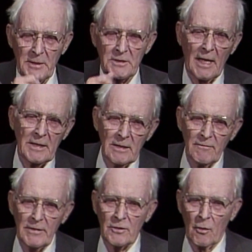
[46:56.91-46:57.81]
this idea of
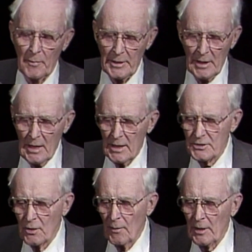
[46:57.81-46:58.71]
the atonement. It's
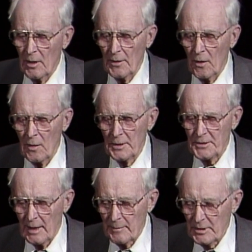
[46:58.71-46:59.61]
going on all the
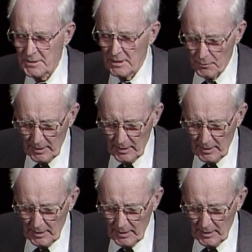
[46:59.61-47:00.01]
time, he says.